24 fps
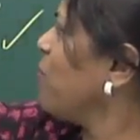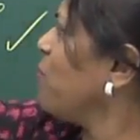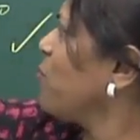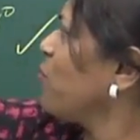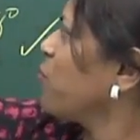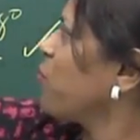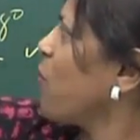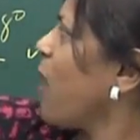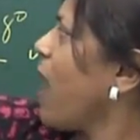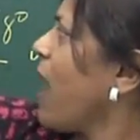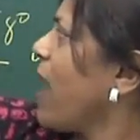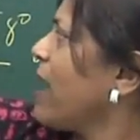
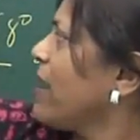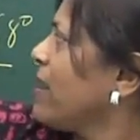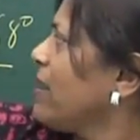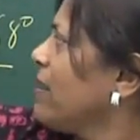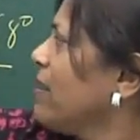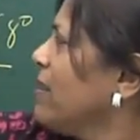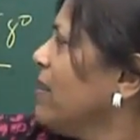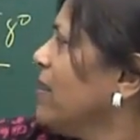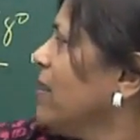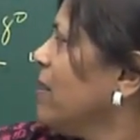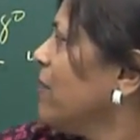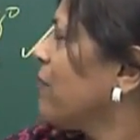found Y
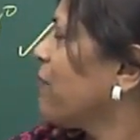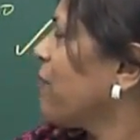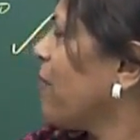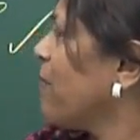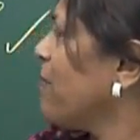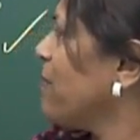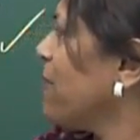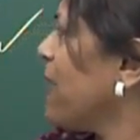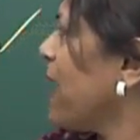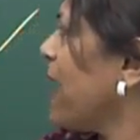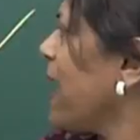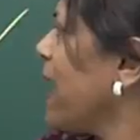
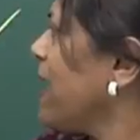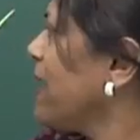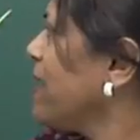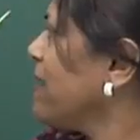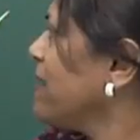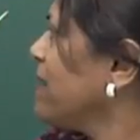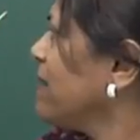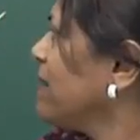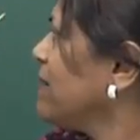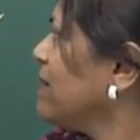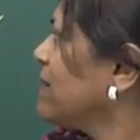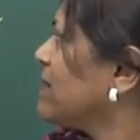from the
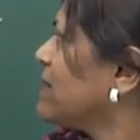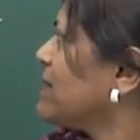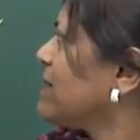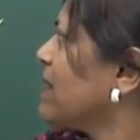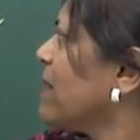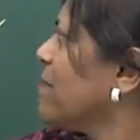angle